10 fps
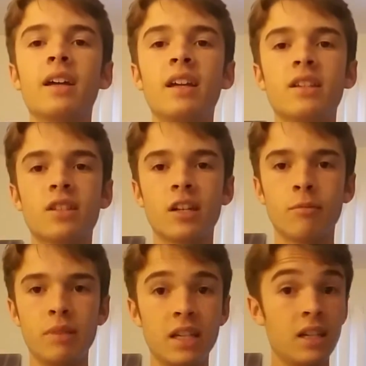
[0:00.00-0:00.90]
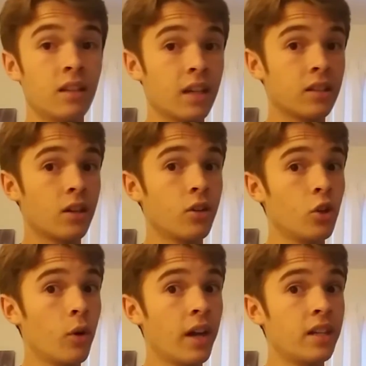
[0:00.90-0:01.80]
is going to be like their
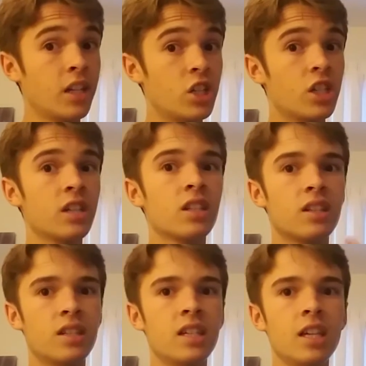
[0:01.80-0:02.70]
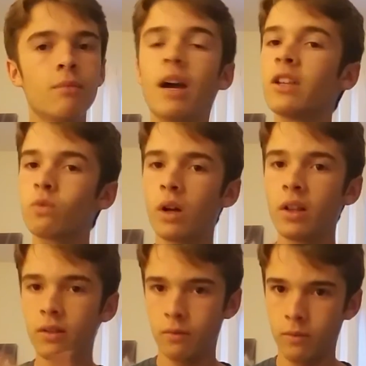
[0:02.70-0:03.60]
new addition to the team, as
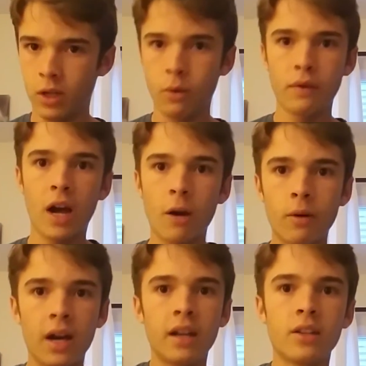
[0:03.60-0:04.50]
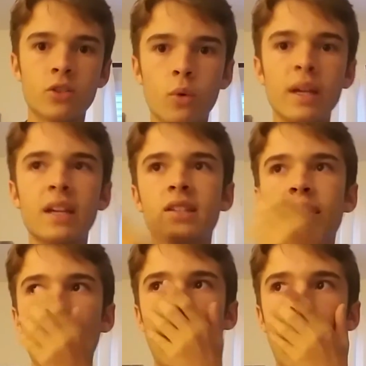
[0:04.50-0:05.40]
well, you know, with Hot Rod and Squeaks.